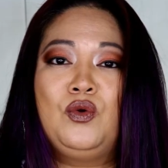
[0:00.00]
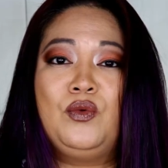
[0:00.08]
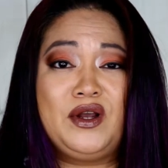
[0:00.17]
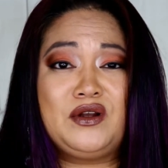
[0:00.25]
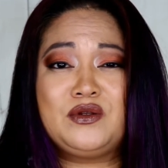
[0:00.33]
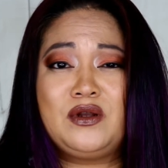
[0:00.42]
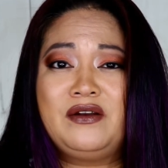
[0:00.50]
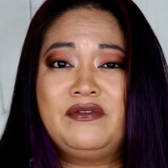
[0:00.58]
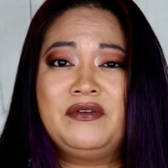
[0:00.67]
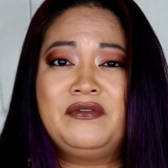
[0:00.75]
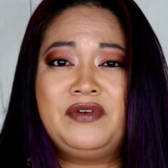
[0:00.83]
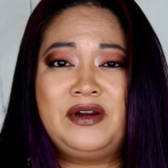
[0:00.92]
We also
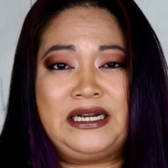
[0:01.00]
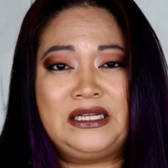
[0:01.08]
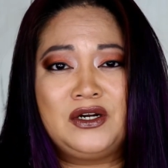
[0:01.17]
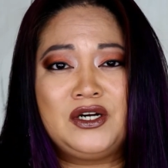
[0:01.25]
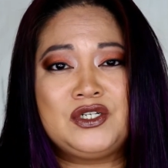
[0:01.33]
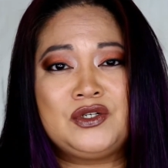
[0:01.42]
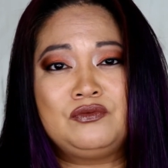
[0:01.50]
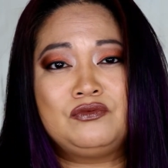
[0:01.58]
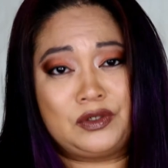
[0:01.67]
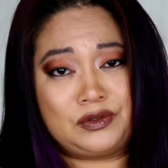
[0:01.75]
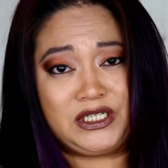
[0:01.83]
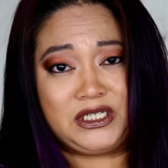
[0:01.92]
have very large
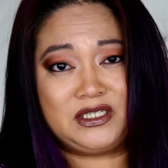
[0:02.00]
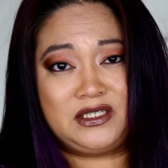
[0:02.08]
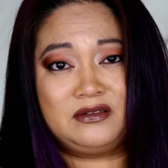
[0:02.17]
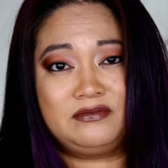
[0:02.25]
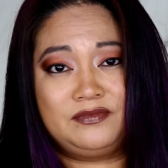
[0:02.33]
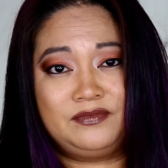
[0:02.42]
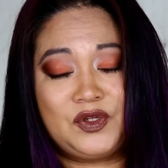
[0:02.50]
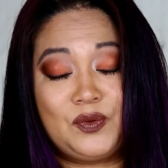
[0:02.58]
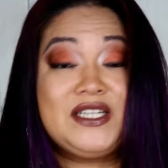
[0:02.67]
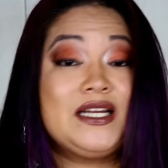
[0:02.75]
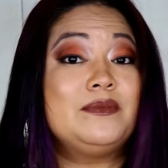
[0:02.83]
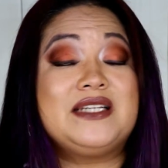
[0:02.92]
roaches,
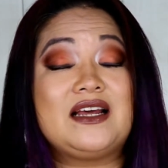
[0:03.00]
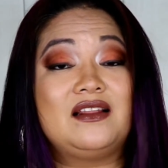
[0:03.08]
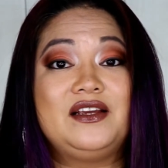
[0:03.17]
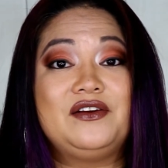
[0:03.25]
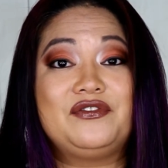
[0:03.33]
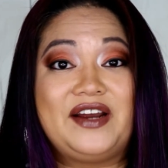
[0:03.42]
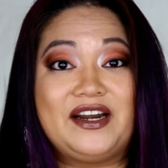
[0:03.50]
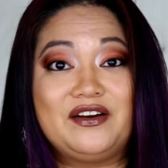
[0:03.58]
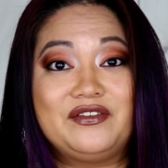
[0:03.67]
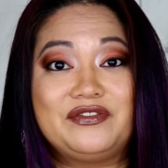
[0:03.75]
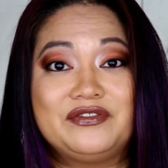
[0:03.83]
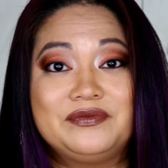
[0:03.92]
which I'm deathly afraid
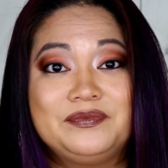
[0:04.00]
of.